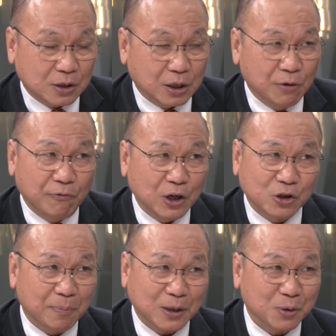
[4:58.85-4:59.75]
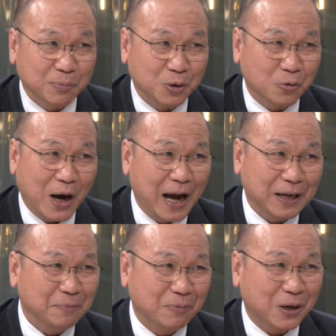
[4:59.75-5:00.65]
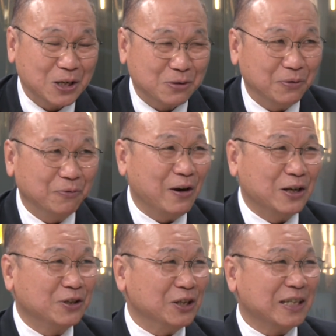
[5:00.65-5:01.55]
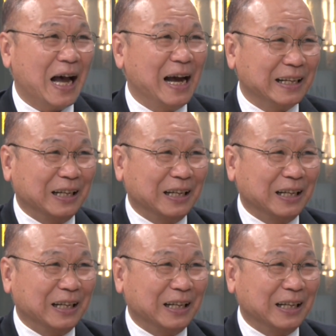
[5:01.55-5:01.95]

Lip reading: inflation mustn't be too high, because if inflation is high,